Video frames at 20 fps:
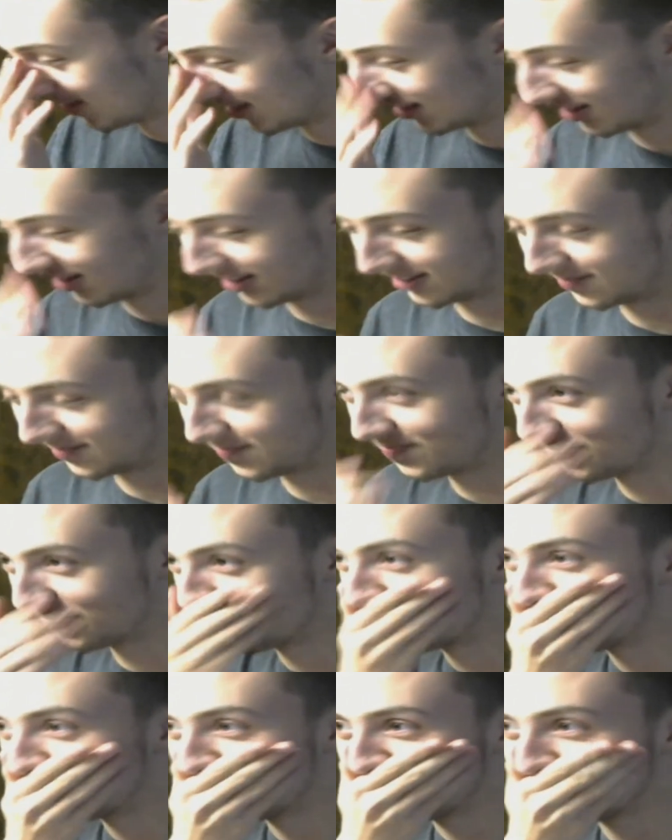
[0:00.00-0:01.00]
Use some
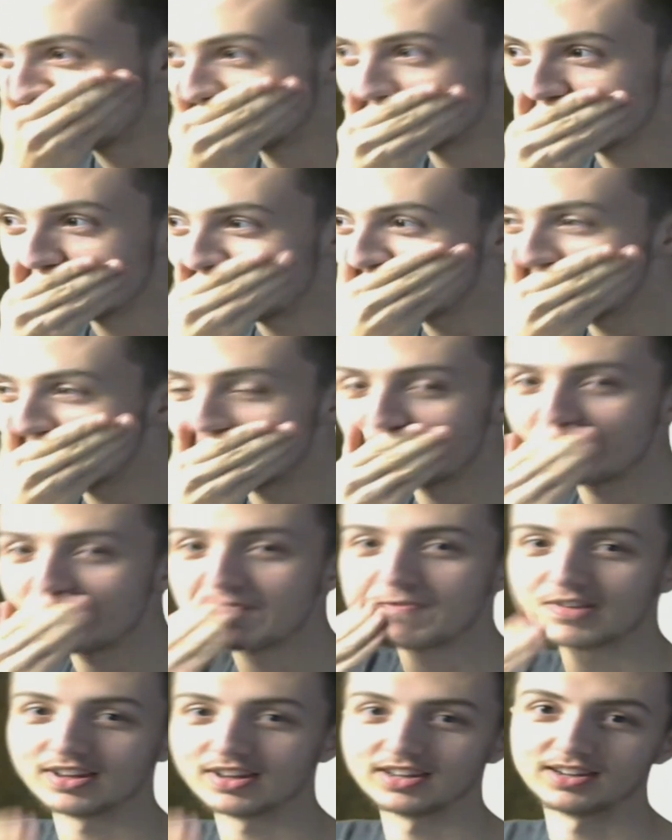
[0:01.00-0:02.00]
of those words.
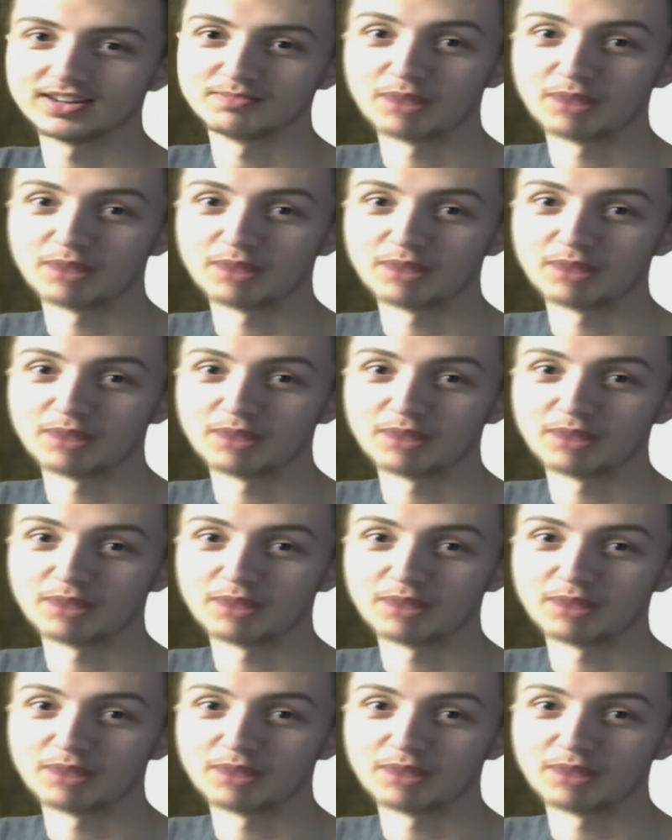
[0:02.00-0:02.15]
Christ.